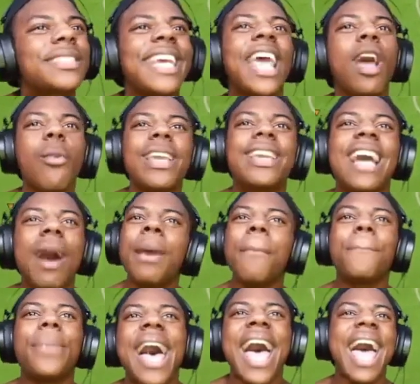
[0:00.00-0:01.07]
saying we coming
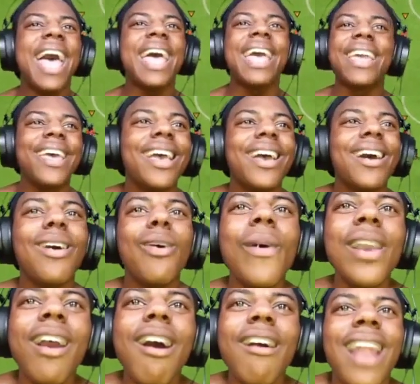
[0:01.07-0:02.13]
back?
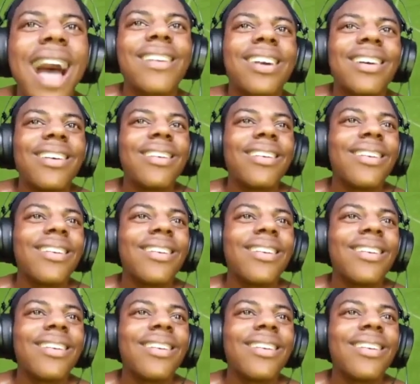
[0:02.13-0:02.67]
We are not.